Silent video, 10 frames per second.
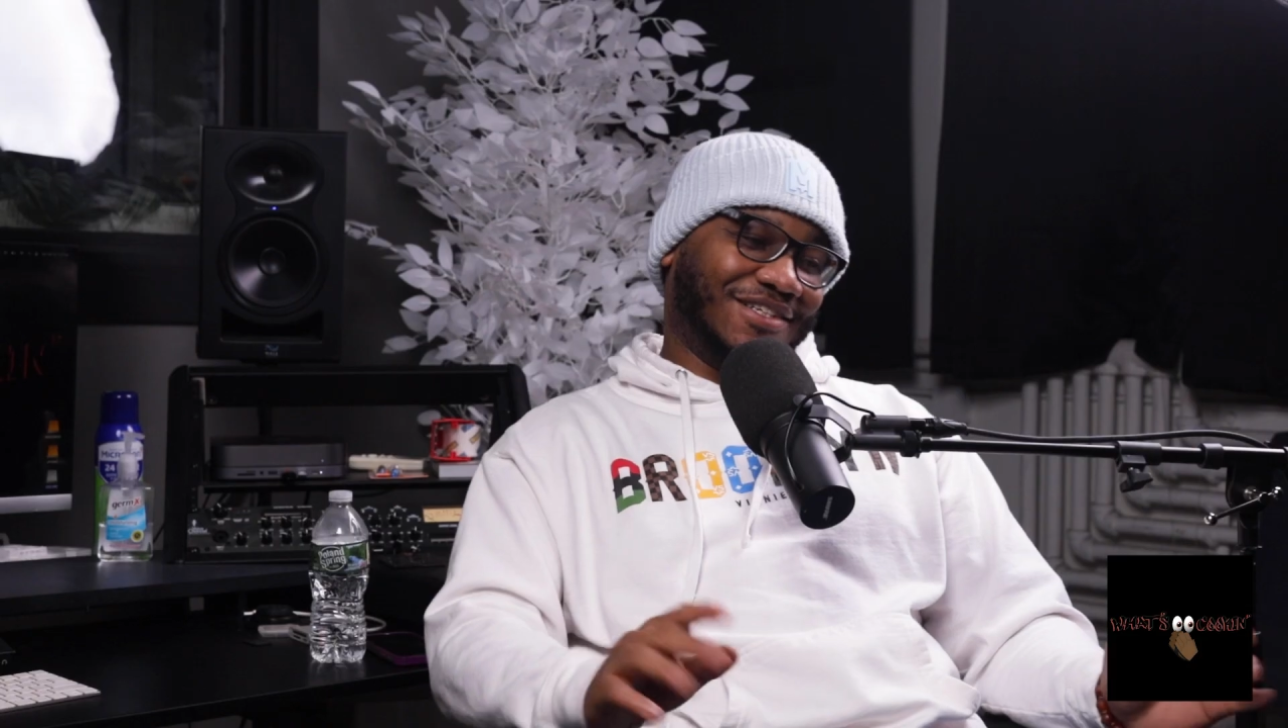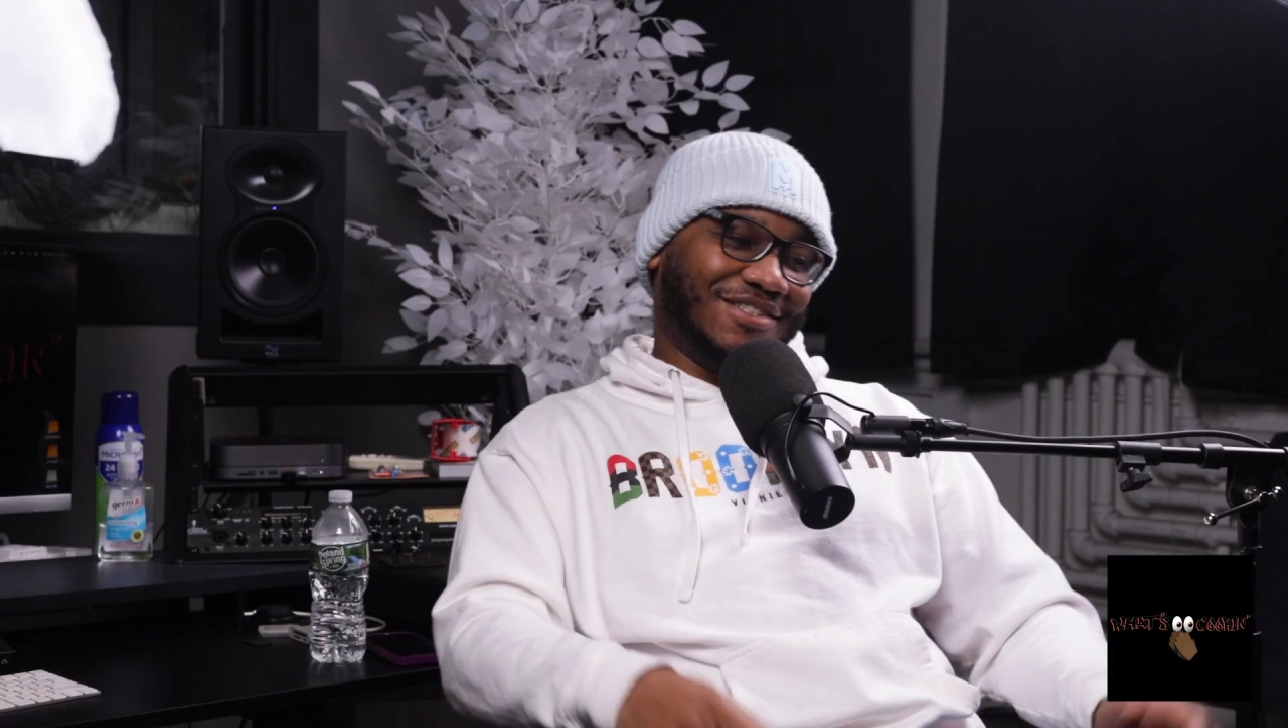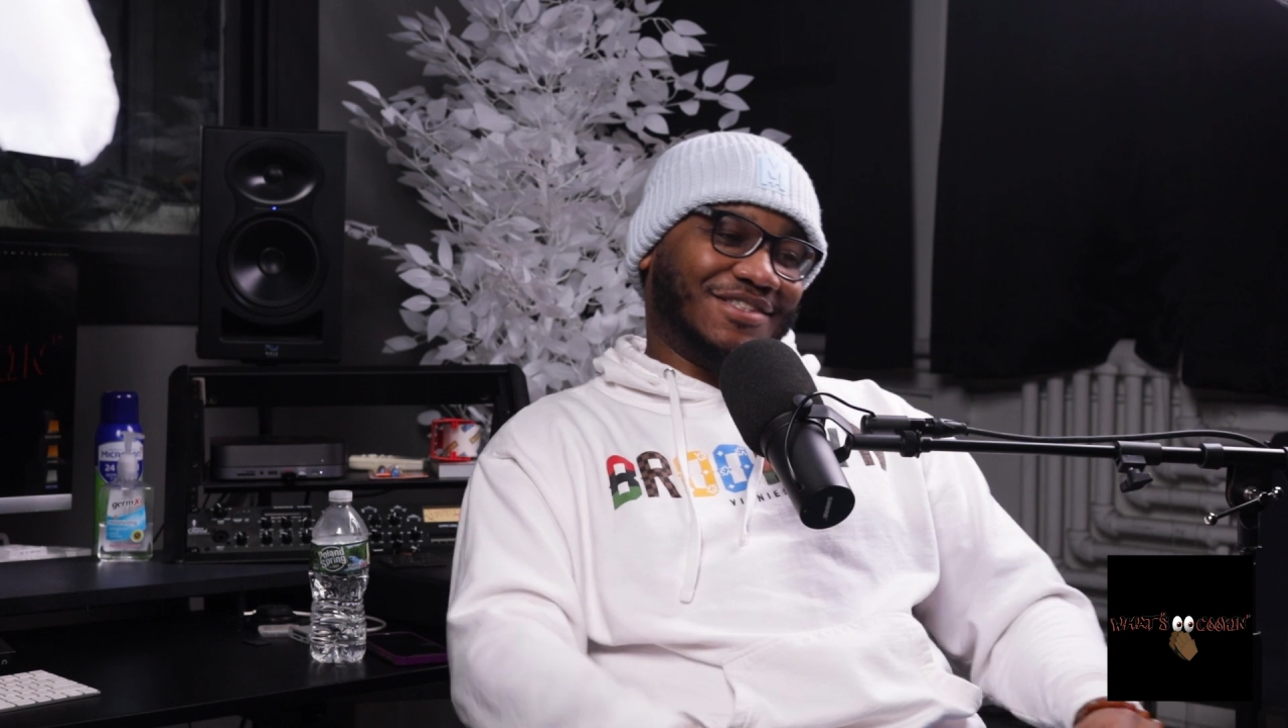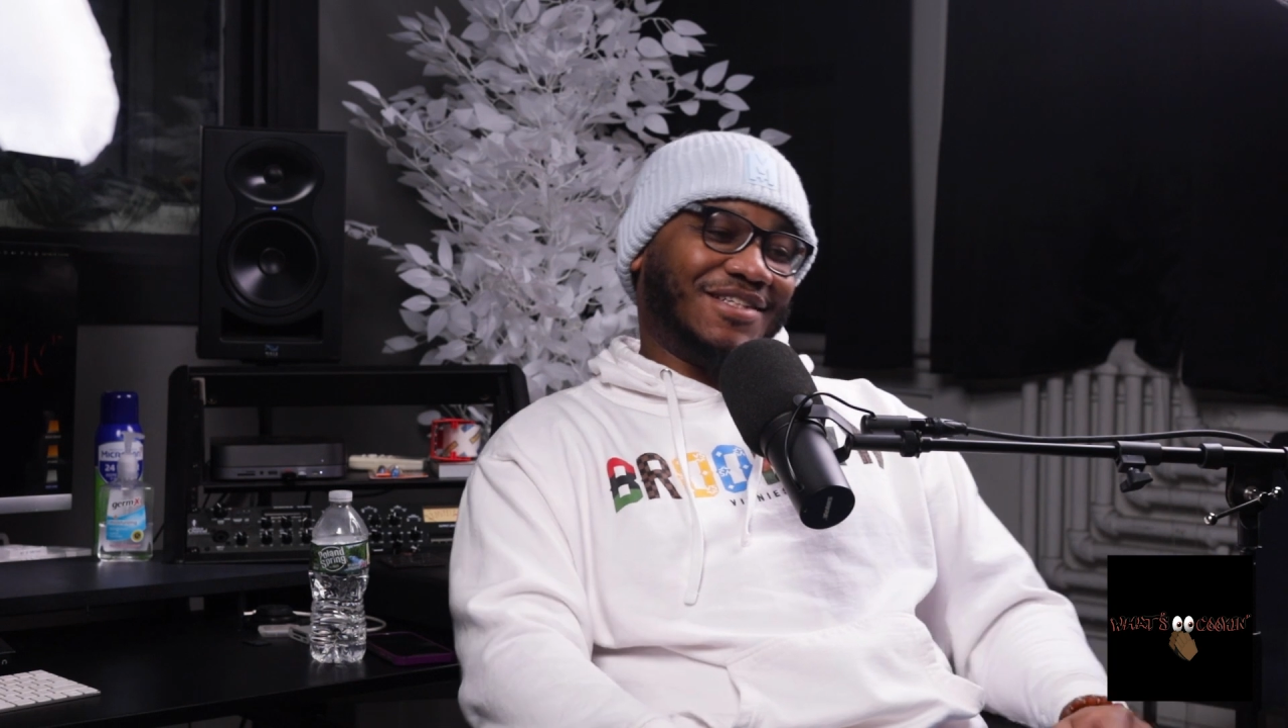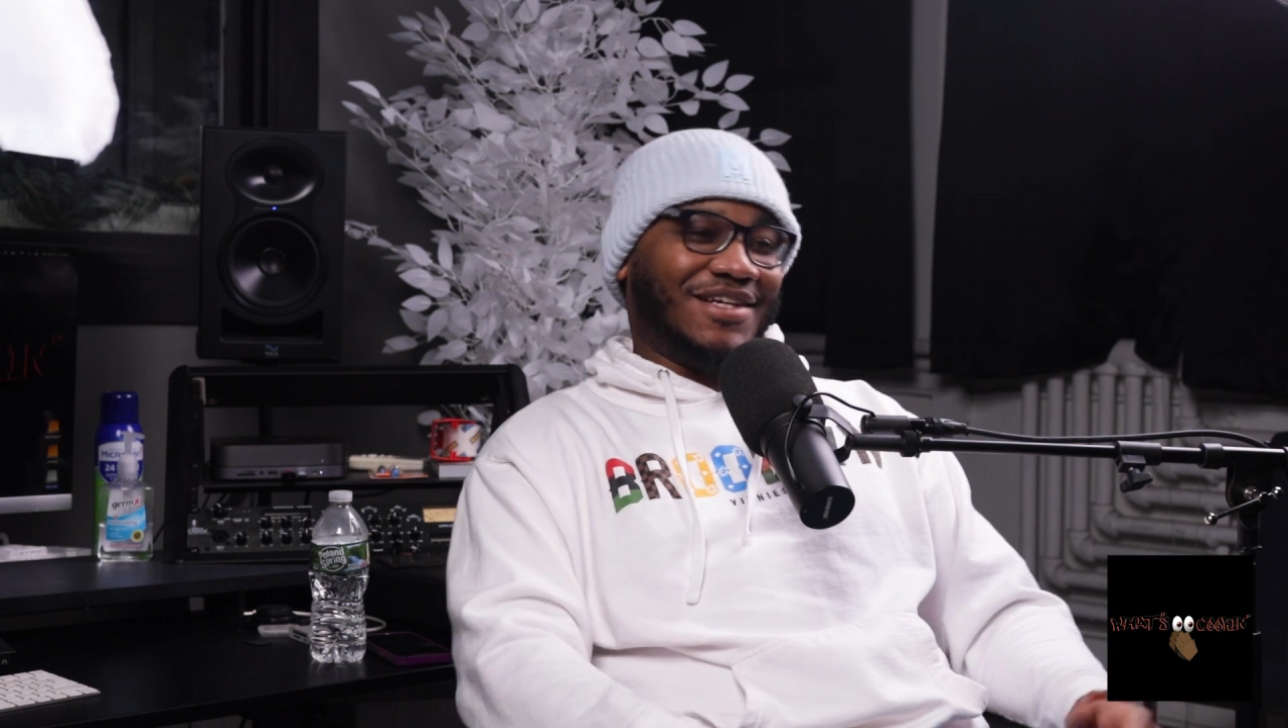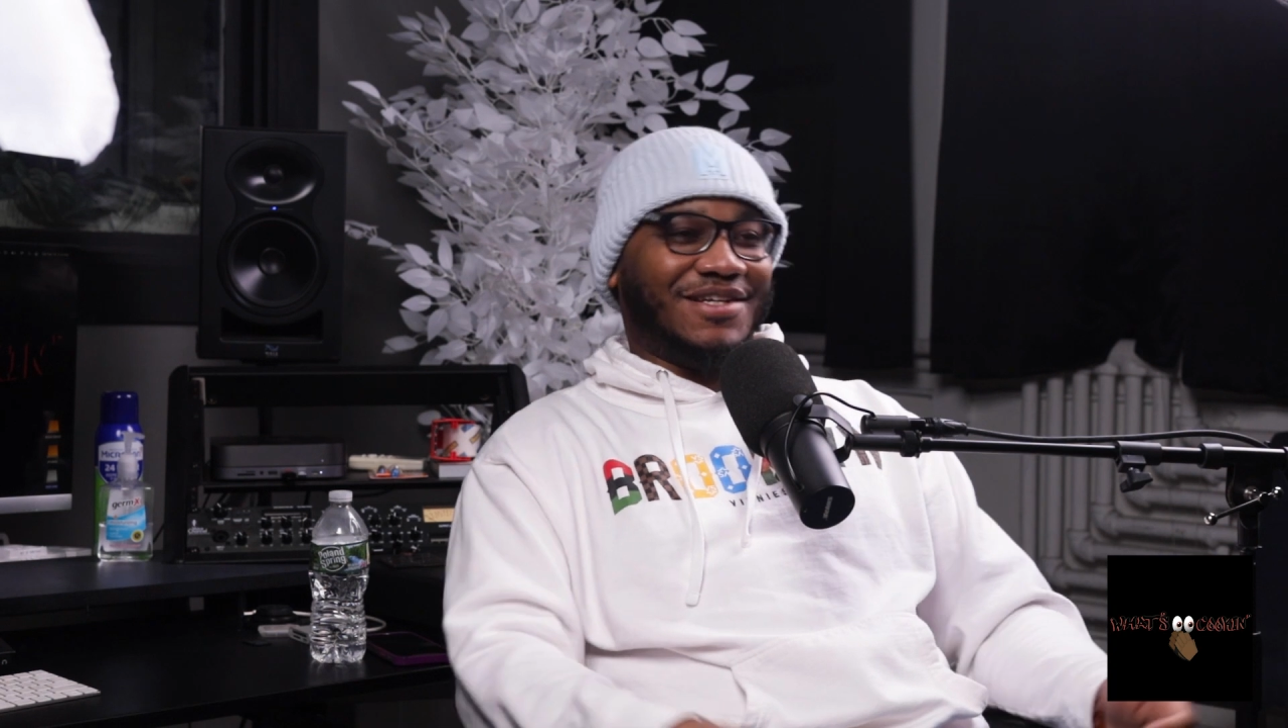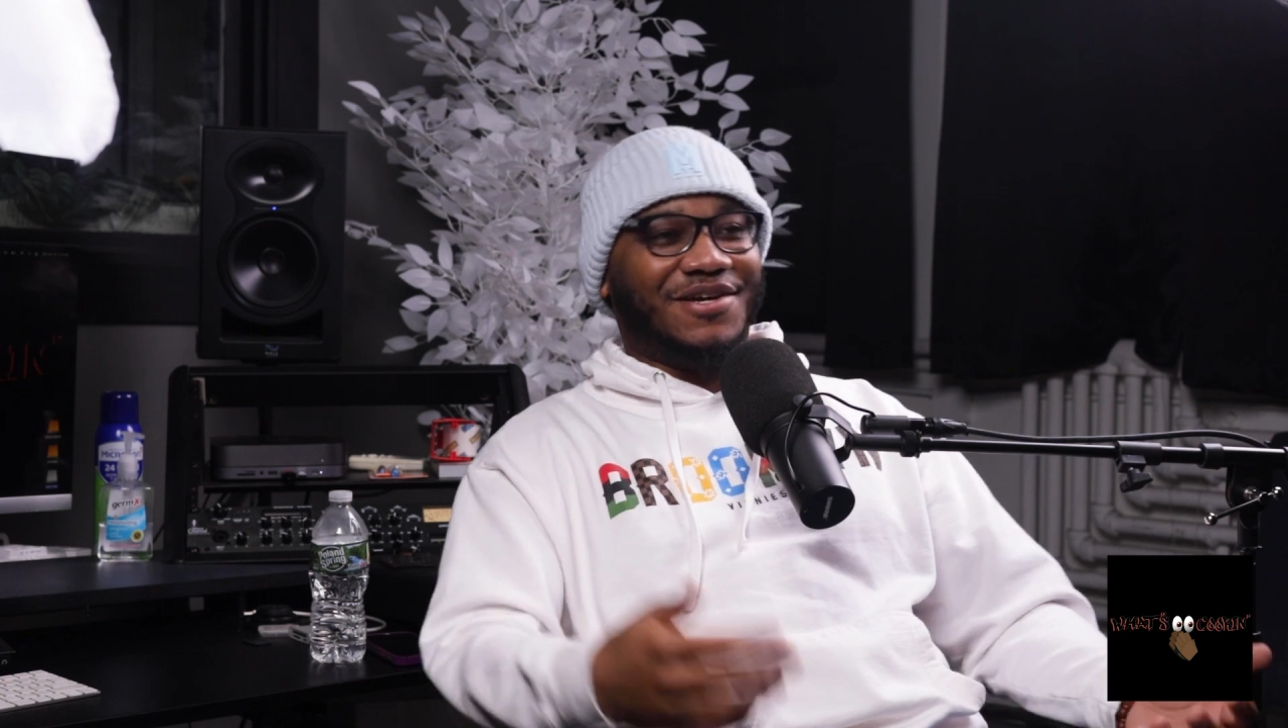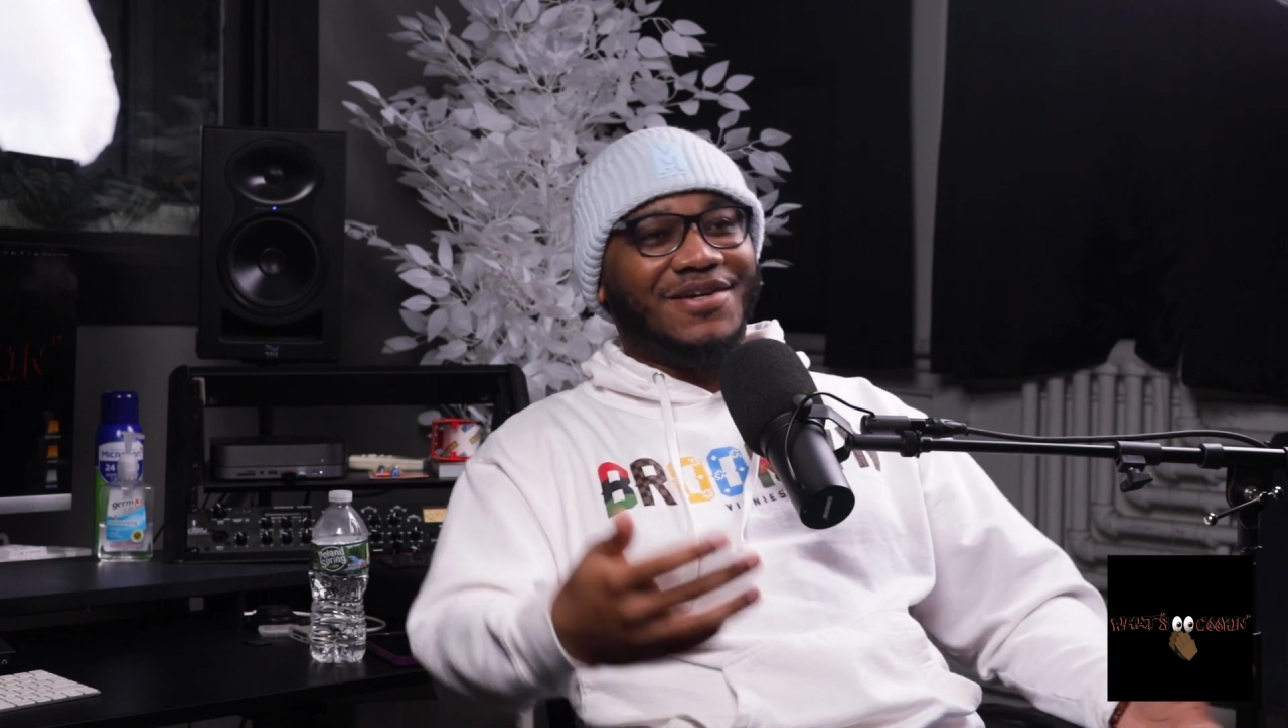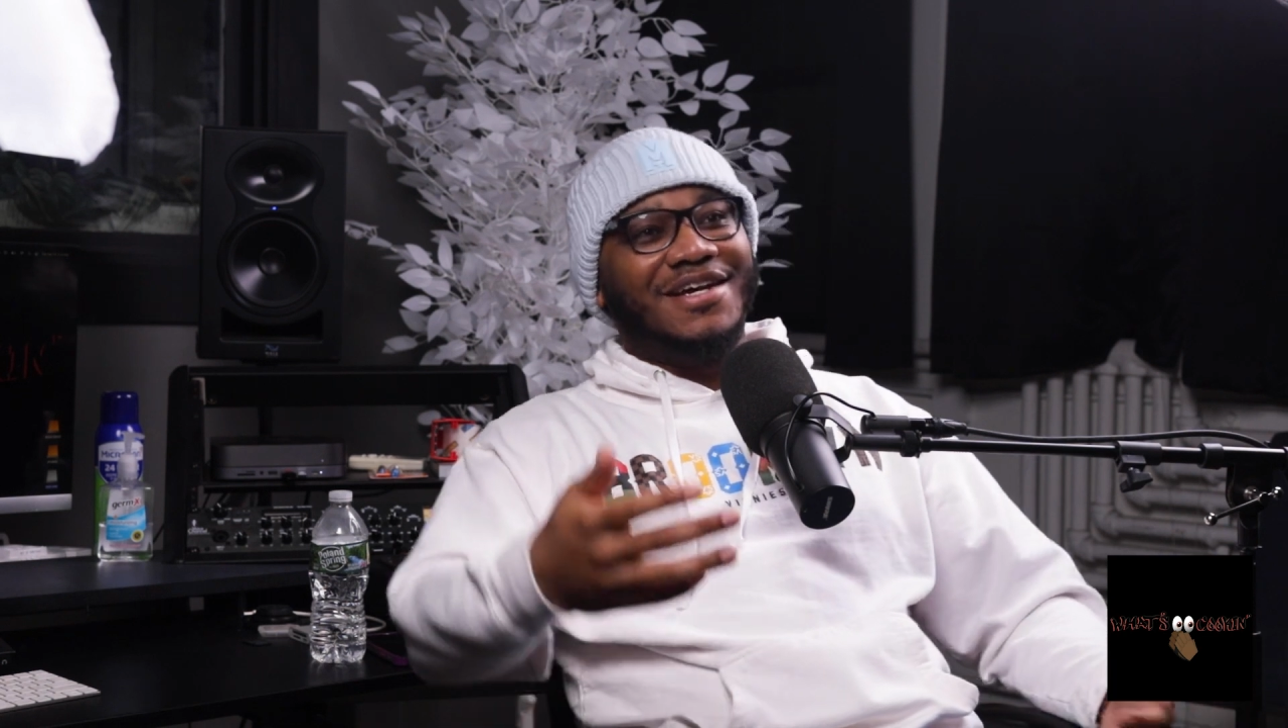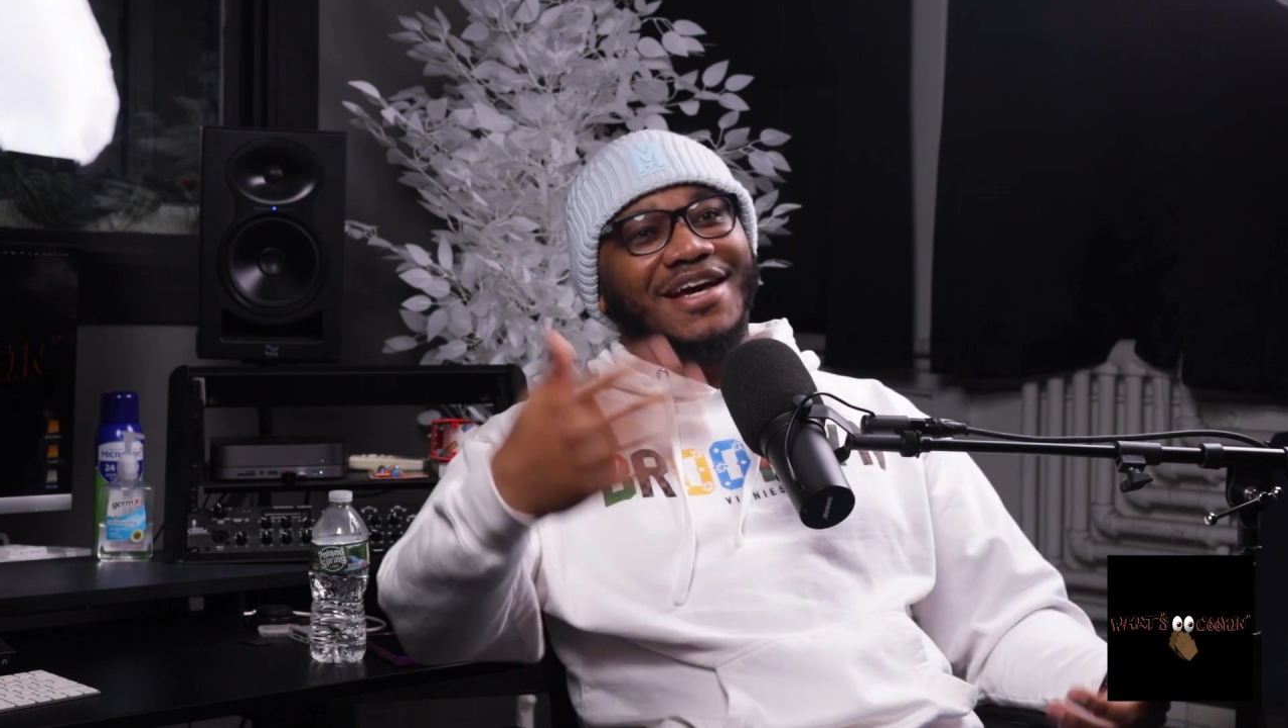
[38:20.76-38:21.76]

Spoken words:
because it's like, damn.